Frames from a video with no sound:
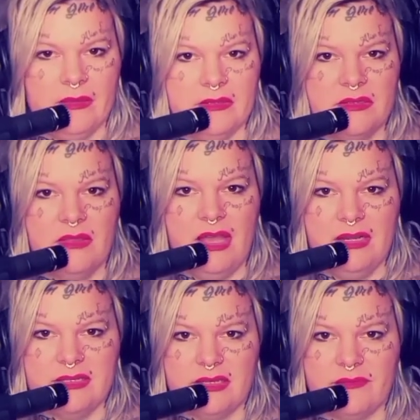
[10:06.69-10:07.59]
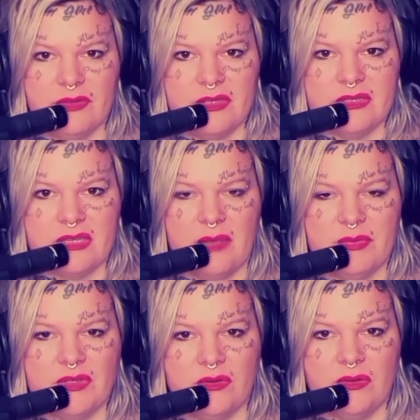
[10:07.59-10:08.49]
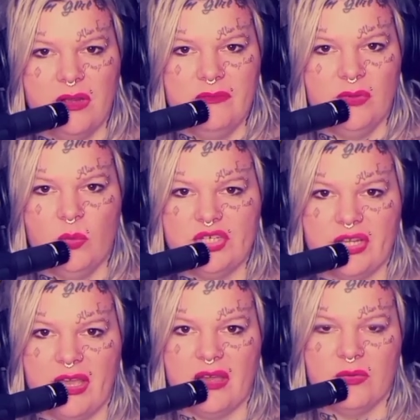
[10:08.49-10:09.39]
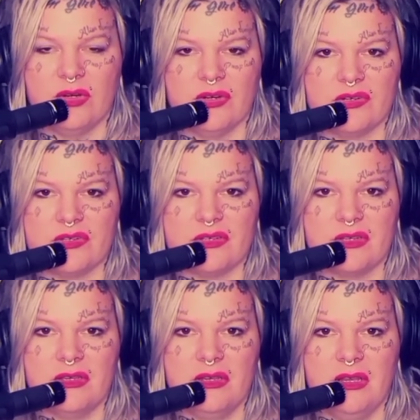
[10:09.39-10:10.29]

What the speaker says: So that is it for this episode of The Witching Hours.